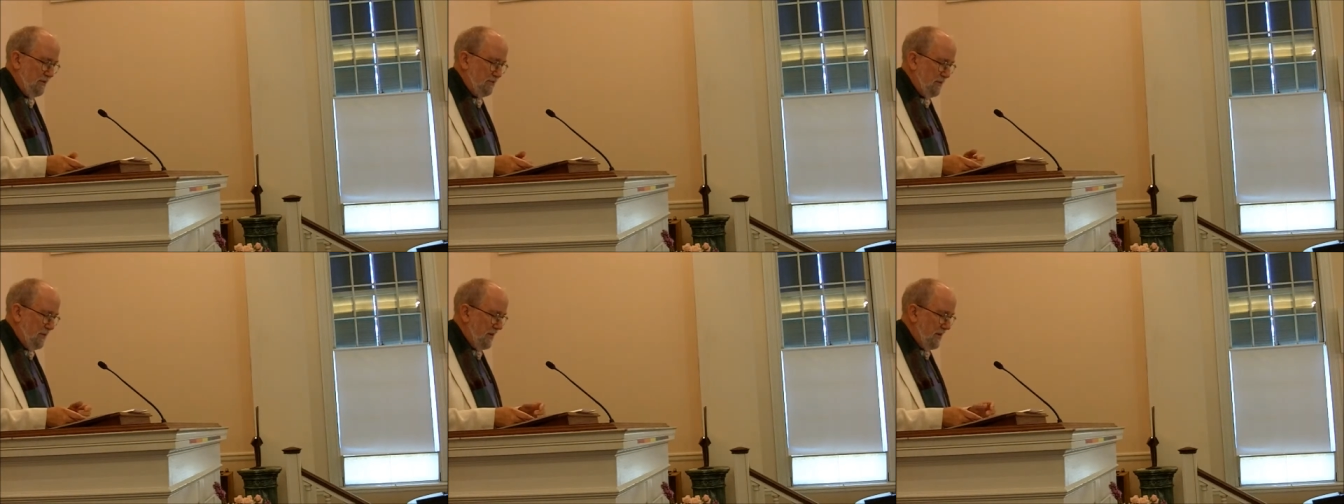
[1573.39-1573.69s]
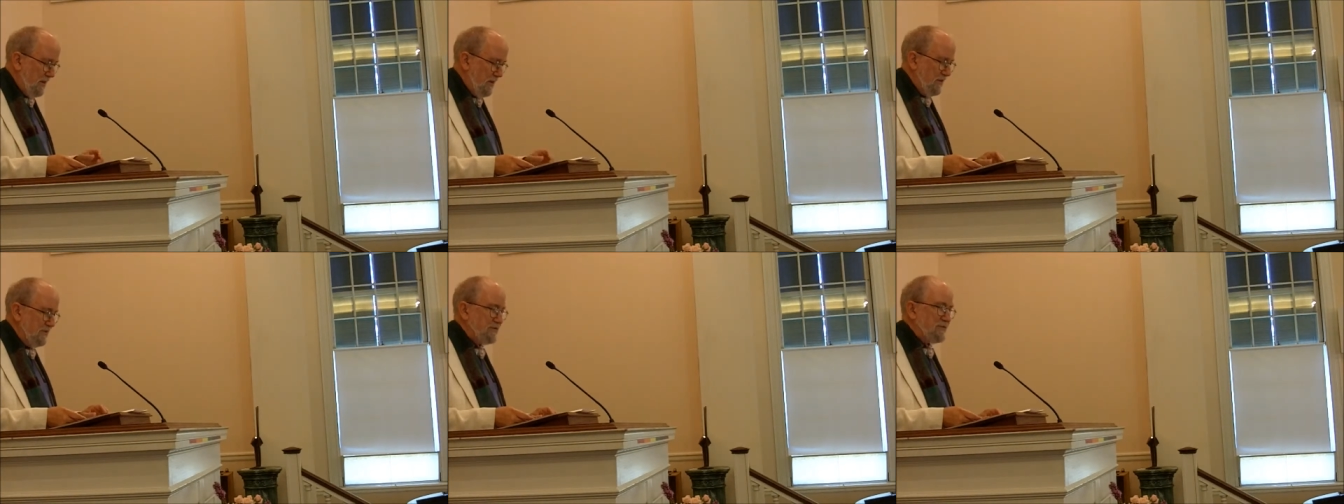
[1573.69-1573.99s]

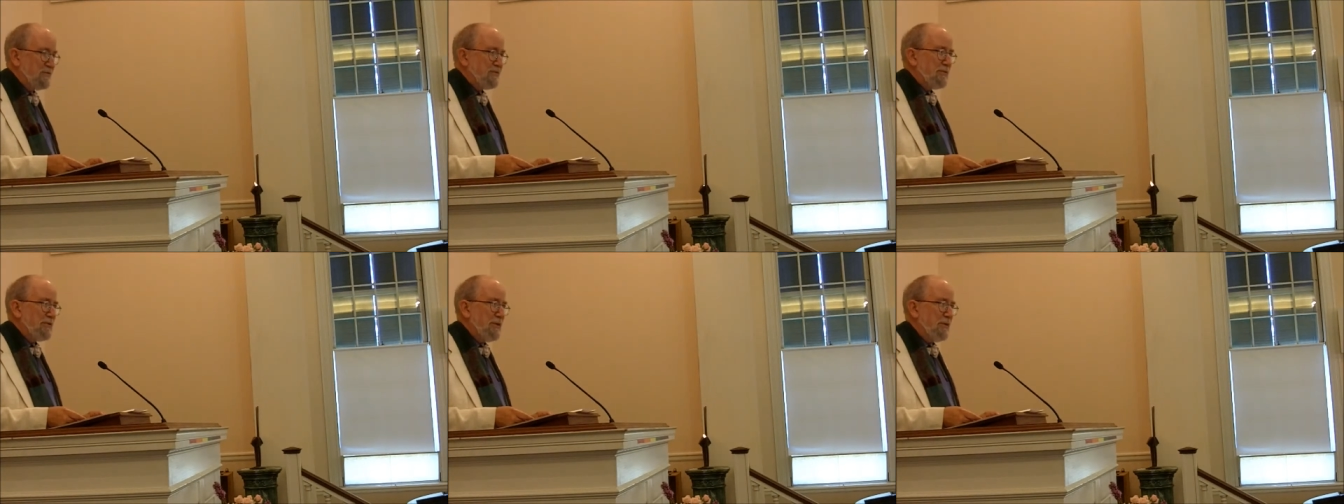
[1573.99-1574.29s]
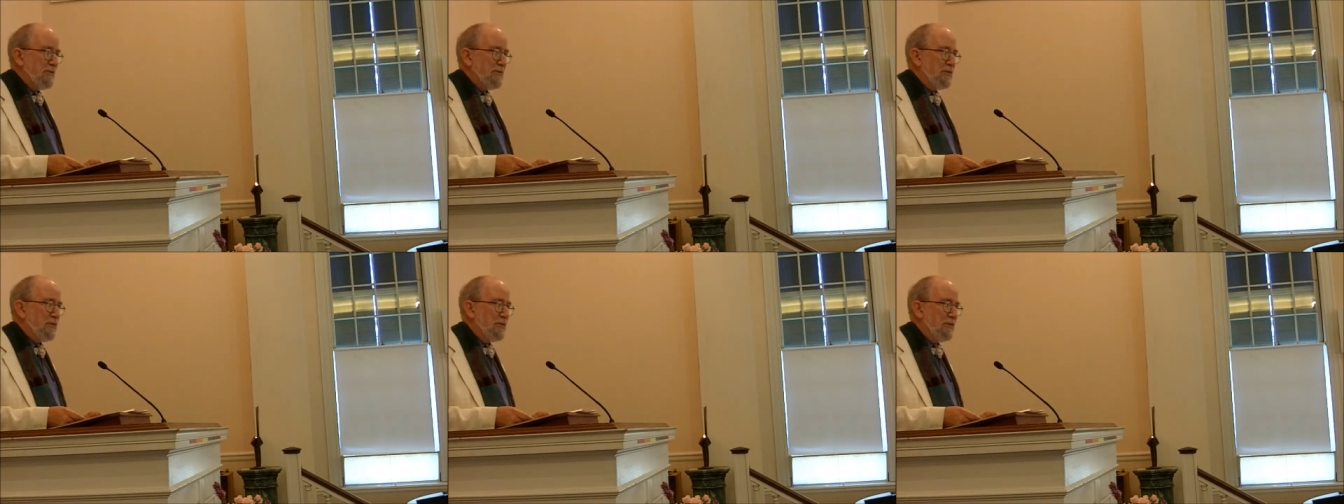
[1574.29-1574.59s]
embedded in
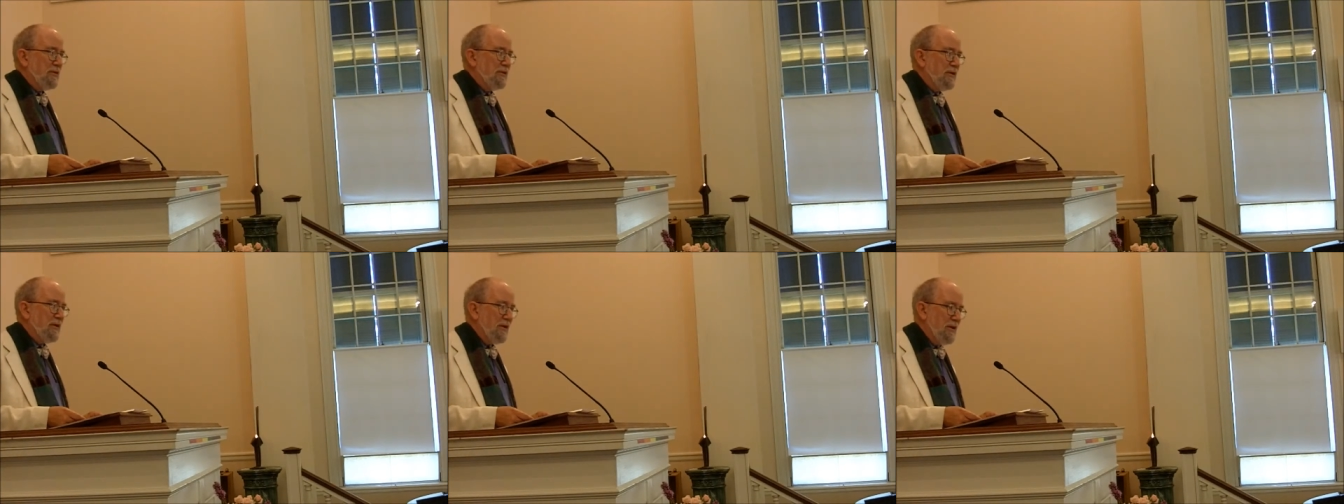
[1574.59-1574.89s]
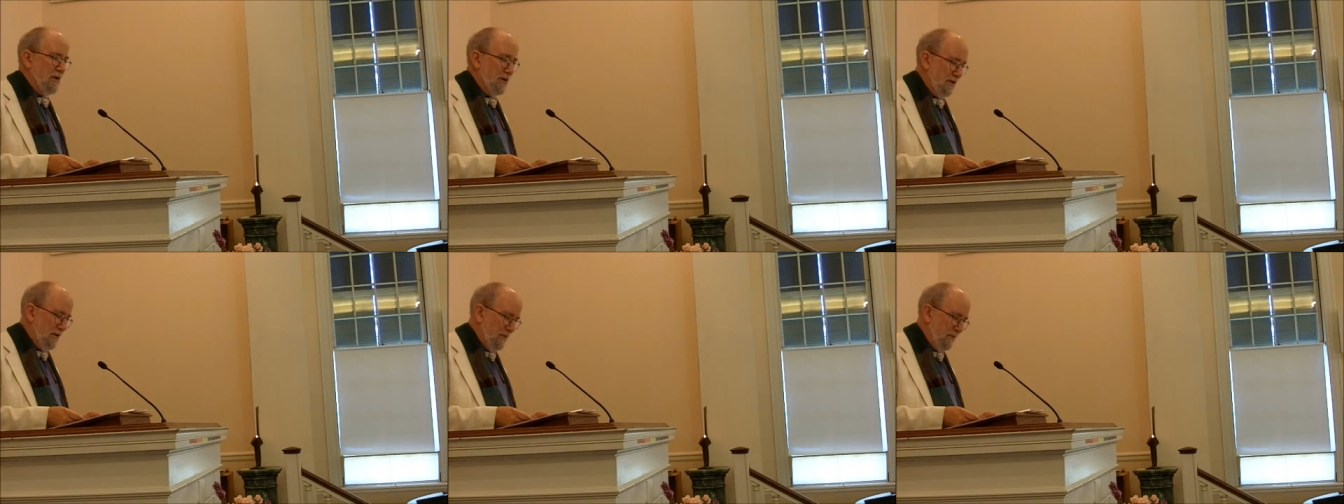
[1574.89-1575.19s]
Supreme Court
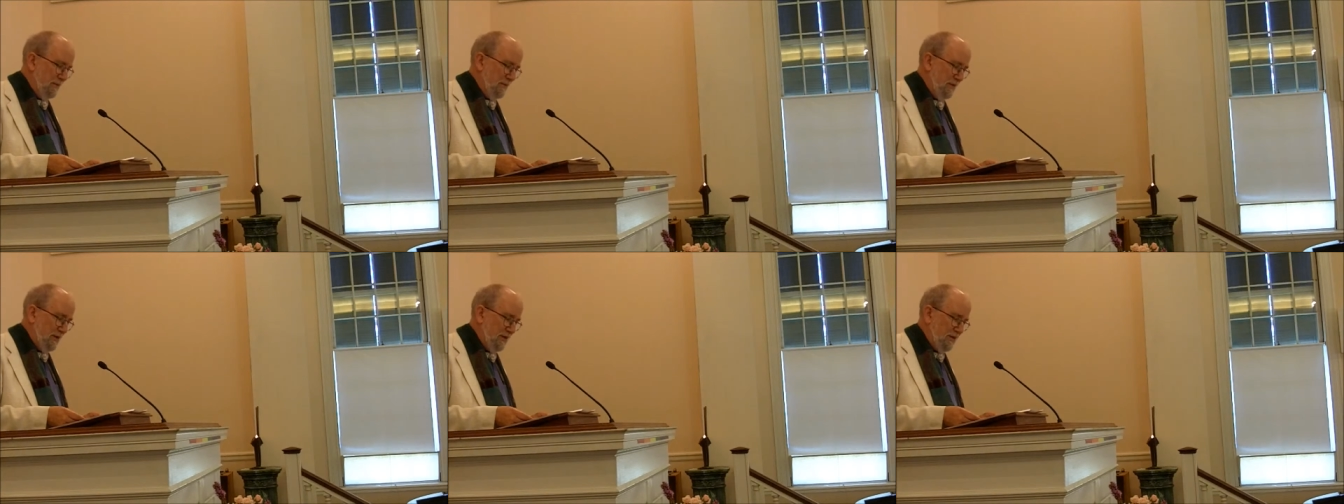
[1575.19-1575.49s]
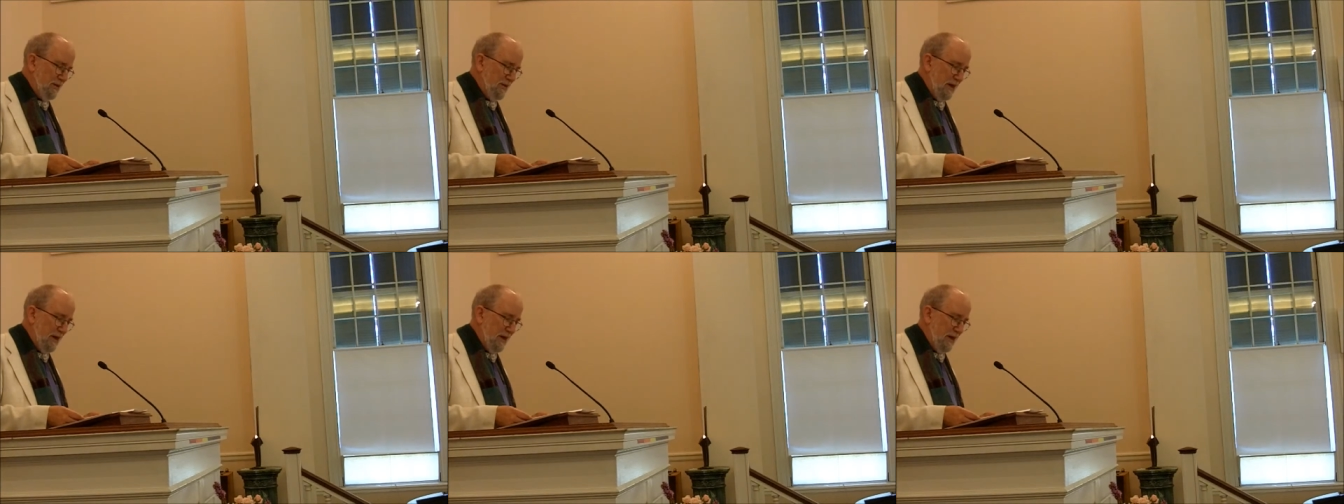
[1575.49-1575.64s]
law,